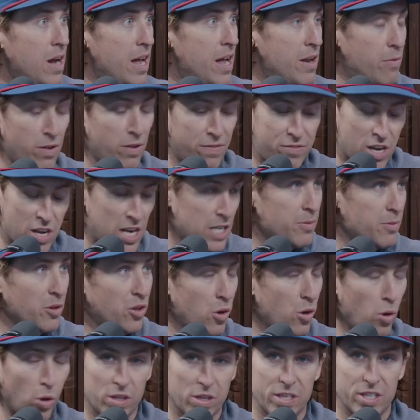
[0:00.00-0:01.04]
And we've talked about the
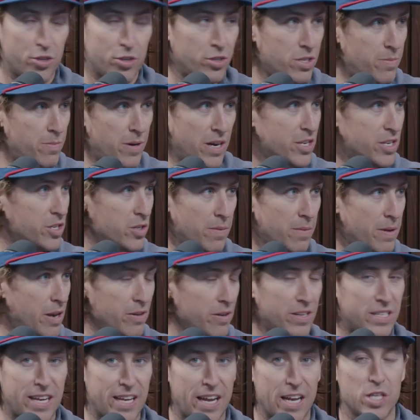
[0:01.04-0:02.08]
goalie issues a bunch, so I don't
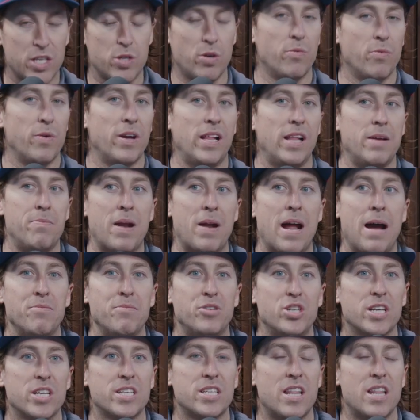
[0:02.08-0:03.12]
need to get into it really. But
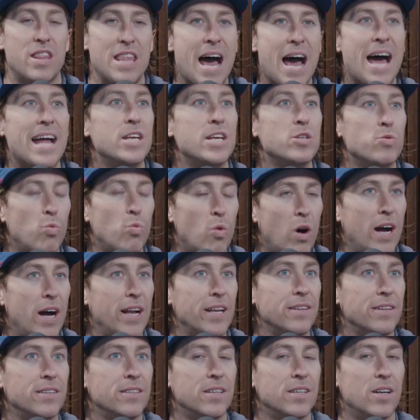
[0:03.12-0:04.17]
that is
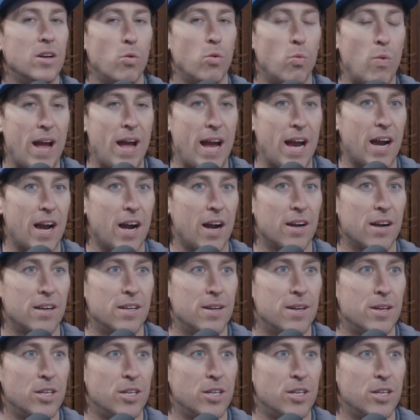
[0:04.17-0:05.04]
one where